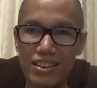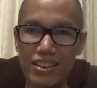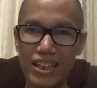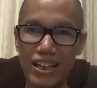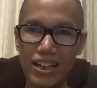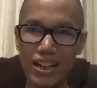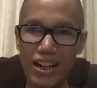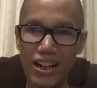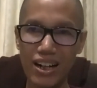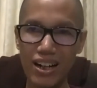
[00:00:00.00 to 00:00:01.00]
there
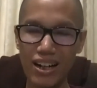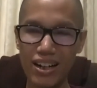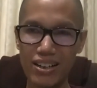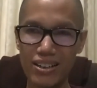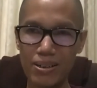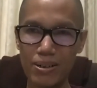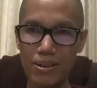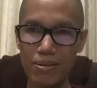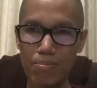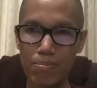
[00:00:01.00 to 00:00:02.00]
are
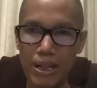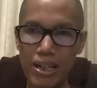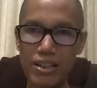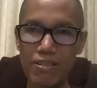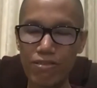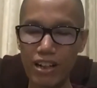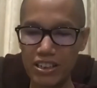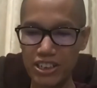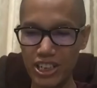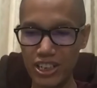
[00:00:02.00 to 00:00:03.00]
many
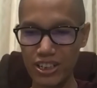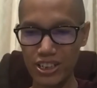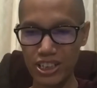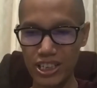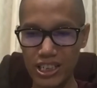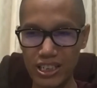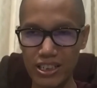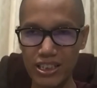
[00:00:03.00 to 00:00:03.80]
functions